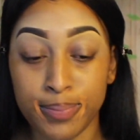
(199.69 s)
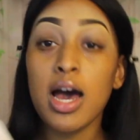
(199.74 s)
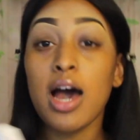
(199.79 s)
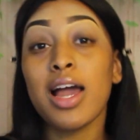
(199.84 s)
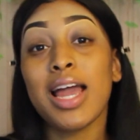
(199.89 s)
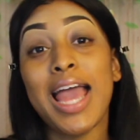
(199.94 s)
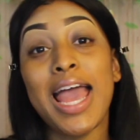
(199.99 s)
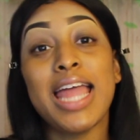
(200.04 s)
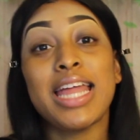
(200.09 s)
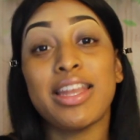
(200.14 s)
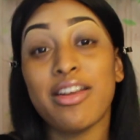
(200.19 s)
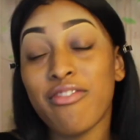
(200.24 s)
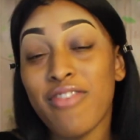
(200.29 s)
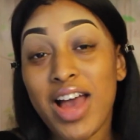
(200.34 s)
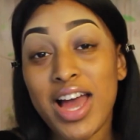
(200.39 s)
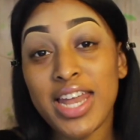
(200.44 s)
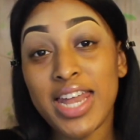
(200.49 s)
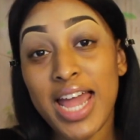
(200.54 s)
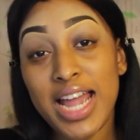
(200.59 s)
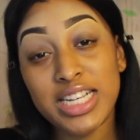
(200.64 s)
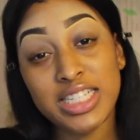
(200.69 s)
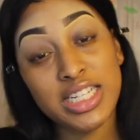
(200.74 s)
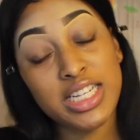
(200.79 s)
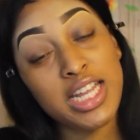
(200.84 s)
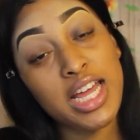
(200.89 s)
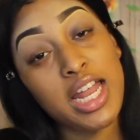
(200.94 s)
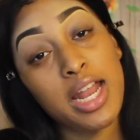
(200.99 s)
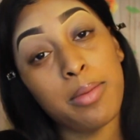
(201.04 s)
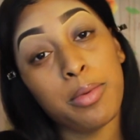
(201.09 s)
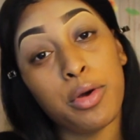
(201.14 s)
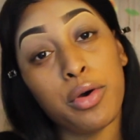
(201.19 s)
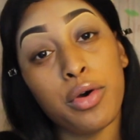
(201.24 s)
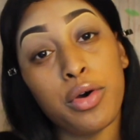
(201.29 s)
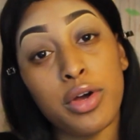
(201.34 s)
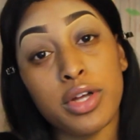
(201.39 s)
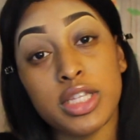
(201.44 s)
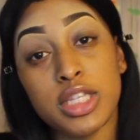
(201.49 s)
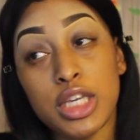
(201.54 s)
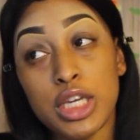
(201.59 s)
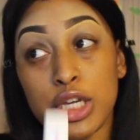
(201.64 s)
Okay, the foundation that I'm
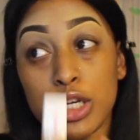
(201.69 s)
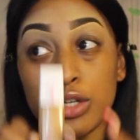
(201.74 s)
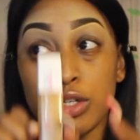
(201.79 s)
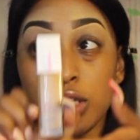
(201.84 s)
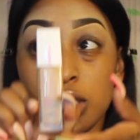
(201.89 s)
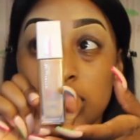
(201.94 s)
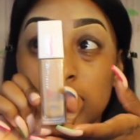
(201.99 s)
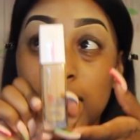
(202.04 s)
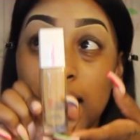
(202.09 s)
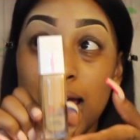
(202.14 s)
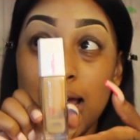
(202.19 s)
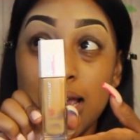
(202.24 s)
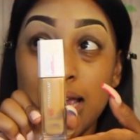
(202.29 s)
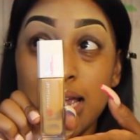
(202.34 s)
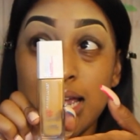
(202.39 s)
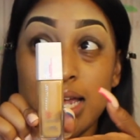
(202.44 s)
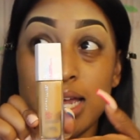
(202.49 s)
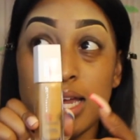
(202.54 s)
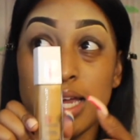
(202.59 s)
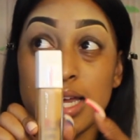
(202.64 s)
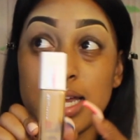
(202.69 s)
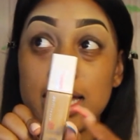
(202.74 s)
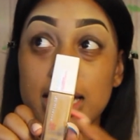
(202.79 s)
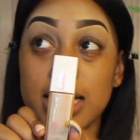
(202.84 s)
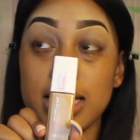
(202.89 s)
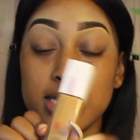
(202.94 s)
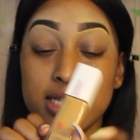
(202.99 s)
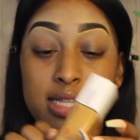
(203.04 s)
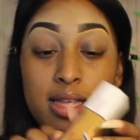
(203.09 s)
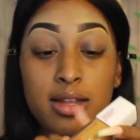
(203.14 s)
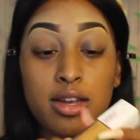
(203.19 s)
going to use today is,